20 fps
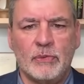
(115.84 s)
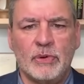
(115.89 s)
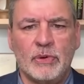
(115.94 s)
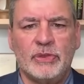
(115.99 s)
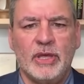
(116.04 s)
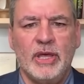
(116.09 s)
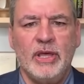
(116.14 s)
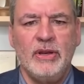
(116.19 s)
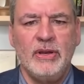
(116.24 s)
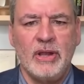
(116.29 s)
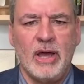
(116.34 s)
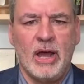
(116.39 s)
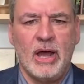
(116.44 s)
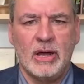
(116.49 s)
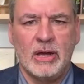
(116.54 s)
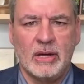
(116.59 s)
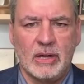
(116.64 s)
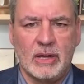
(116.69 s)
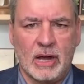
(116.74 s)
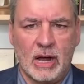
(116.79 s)
within
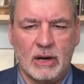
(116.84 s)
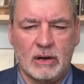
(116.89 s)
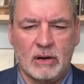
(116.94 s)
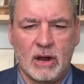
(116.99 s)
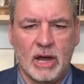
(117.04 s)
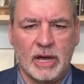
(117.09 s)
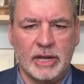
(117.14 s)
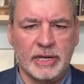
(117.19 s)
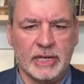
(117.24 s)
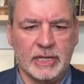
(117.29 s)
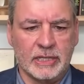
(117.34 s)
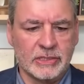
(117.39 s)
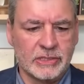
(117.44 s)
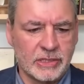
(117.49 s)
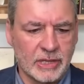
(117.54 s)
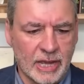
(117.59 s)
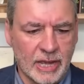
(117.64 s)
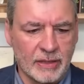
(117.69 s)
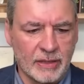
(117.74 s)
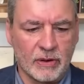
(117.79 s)
our
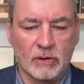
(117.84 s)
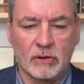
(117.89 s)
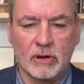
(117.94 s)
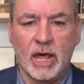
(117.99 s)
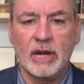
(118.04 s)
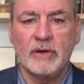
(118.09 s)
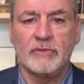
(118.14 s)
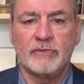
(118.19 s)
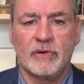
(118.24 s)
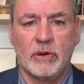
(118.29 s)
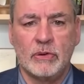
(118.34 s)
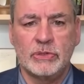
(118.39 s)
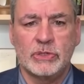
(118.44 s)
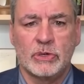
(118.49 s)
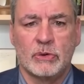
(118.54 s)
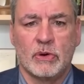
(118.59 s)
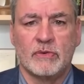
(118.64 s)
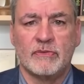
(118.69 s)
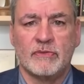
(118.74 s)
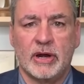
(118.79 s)
audience, there are a lot of folks
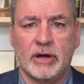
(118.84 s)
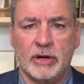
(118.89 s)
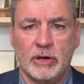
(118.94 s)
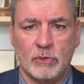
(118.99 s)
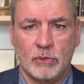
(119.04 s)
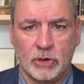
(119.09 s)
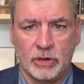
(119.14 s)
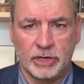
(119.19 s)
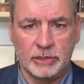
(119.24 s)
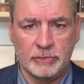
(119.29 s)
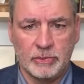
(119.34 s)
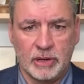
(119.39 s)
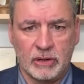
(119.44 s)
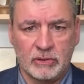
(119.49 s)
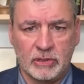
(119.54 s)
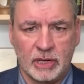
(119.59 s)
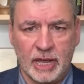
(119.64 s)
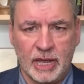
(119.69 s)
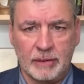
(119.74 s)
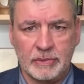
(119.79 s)
who are very worried
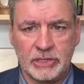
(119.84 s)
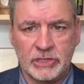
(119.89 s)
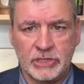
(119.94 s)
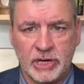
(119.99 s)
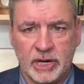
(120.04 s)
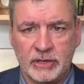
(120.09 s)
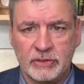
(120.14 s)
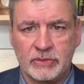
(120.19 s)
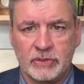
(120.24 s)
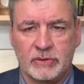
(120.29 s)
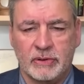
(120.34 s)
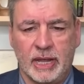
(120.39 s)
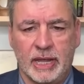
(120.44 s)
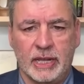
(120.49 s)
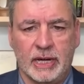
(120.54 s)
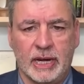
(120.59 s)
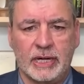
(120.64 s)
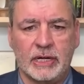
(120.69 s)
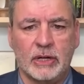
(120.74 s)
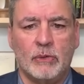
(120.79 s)
about climate change,
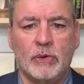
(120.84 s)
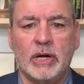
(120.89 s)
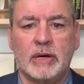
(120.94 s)
and I don't